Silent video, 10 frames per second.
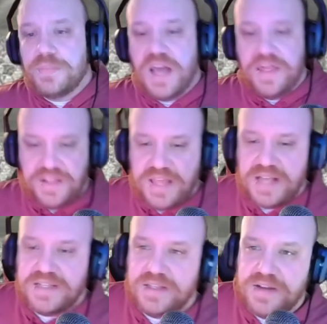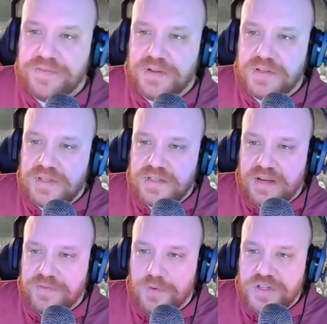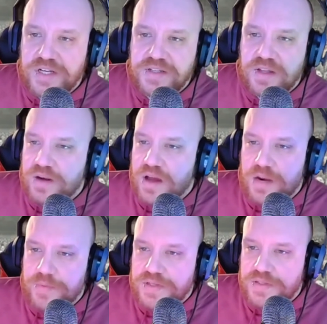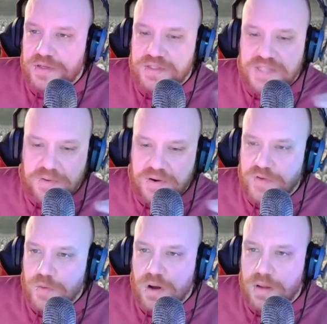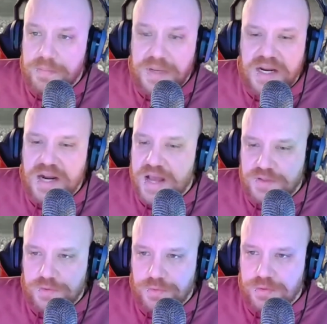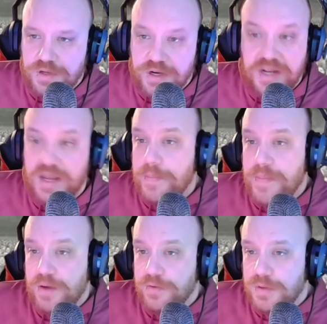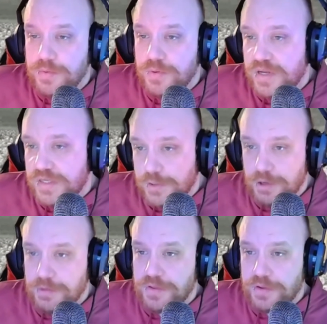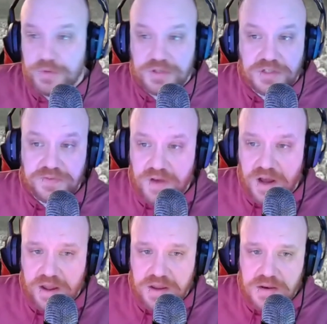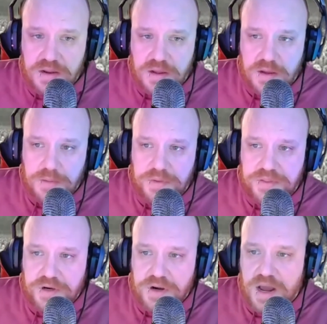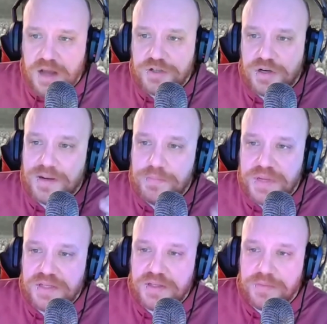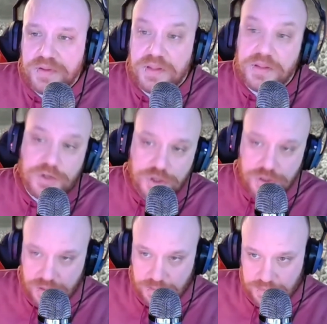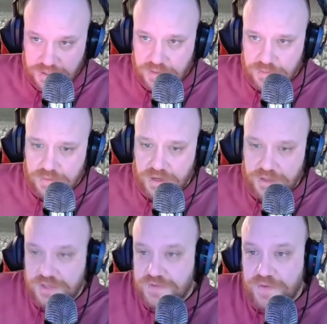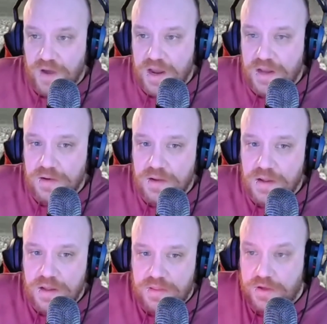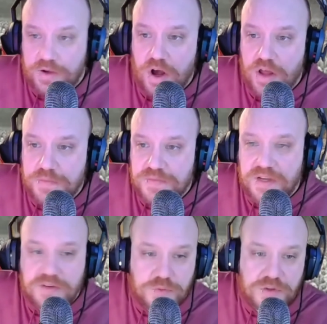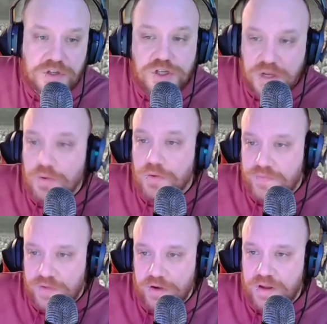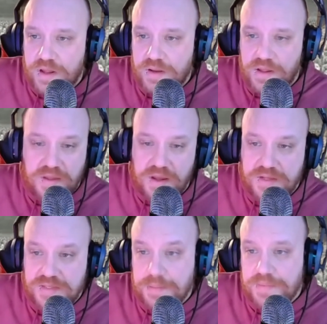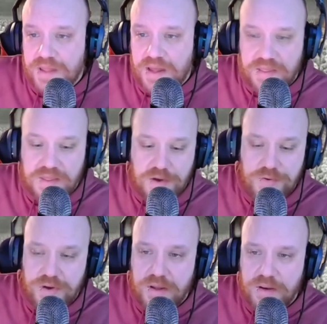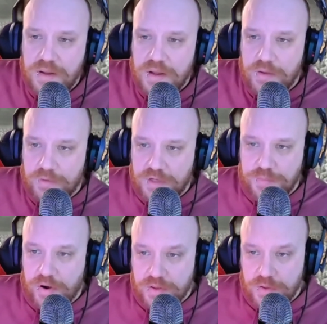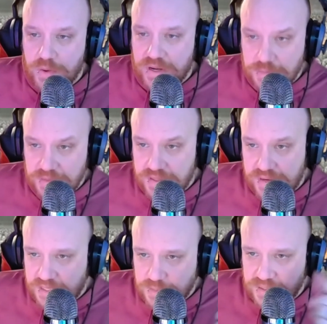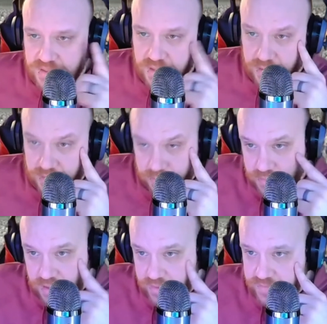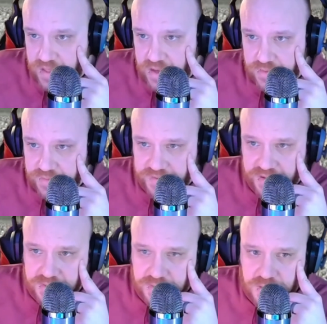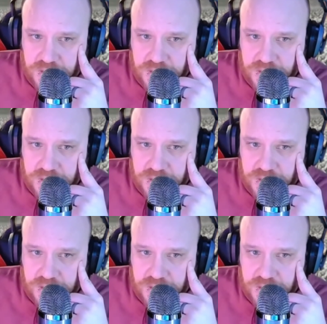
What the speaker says: I think that's the difference, is like, 4chan's all anonymous. You can say whatever you want, be an asshole. You're going to get met with people who disagree with you, which is fine, but they're not trying to be something that they shouldn't be. They're just fine. They'll call themselves, we're the shithole of the internet, and they accept that and they own it. Whereas Parler wanted to be the next big thing, and now they're flat on their face.